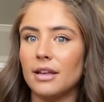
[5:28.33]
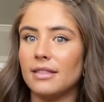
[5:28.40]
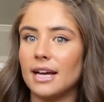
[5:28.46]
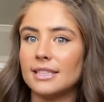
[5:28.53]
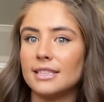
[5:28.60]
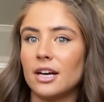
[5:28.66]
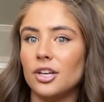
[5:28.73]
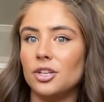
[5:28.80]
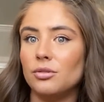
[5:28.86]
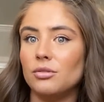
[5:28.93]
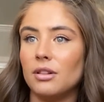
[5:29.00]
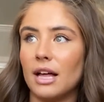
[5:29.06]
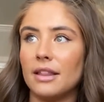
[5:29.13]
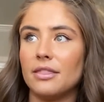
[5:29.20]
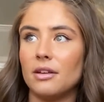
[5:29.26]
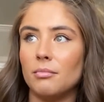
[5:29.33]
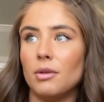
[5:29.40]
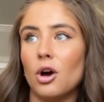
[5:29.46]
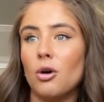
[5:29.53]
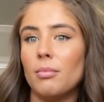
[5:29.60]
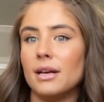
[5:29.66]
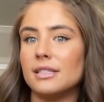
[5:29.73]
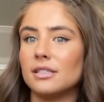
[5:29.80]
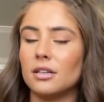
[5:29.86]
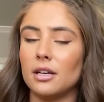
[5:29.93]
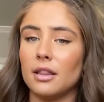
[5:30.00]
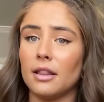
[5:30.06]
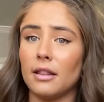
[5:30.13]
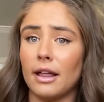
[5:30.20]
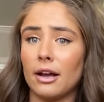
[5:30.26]
That's how you let them know, basically,
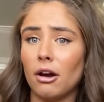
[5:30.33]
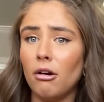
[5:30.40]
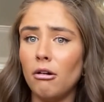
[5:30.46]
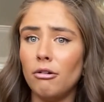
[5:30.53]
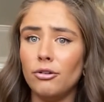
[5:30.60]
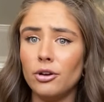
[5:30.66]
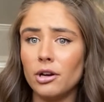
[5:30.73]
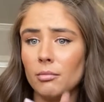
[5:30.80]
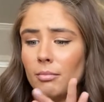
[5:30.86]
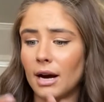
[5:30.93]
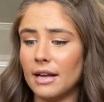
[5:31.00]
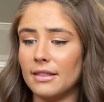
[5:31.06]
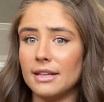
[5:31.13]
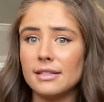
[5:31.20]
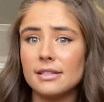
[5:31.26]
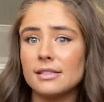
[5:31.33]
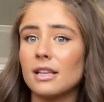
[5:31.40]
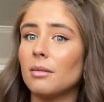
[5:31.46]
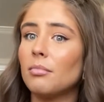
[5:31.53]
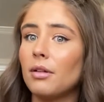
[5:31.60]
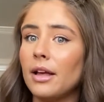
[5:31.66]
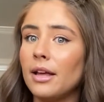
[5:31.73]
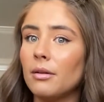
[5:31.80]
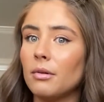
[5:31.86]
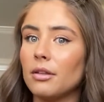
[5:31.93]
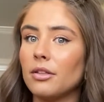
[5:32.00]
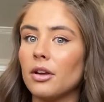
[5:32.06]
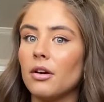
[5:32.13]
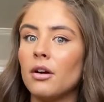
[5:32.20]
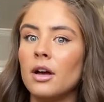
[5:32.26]
that like, oh, you can bite this because I'm playing with you.